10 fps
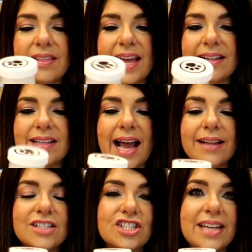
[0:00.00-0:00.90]
that
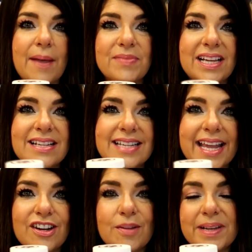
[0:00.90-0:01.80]
I just kept the
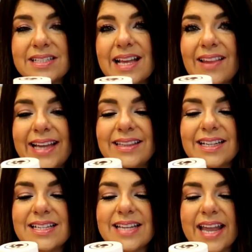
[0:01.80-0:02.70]
container because I like the
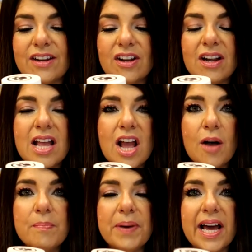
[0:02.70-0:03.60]
container
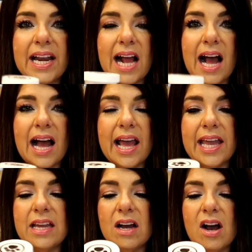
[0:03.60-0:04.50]
but
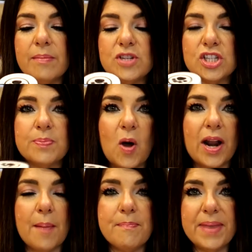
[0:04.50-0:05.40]
I um, just
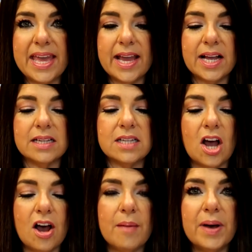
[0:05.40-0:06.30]
bought a big
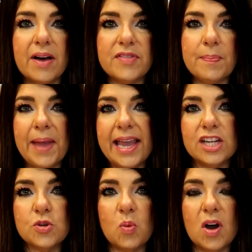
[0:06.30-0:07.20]
tub of the
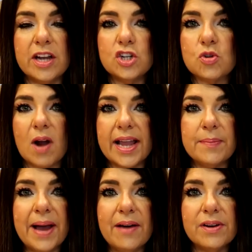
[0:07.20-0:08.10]
page one
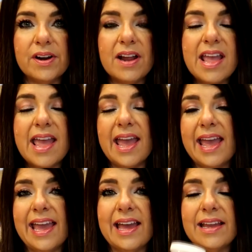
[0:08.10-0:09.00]
drying powder
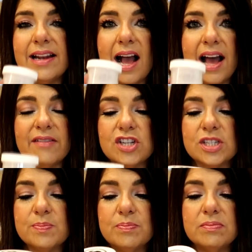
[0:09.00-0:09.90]
and I've
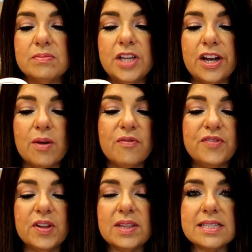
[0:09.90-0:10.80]
just you know
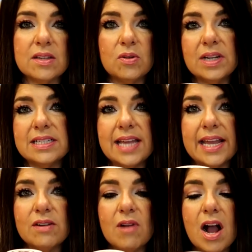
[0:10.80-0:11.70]
fill this little
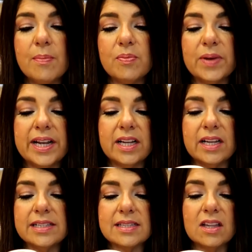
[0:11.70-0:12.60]
container up when it
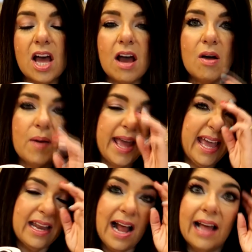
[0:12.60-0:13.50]
gets low
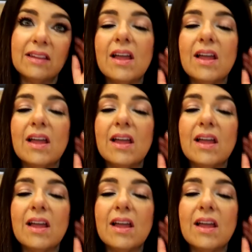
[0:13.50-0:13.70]
and I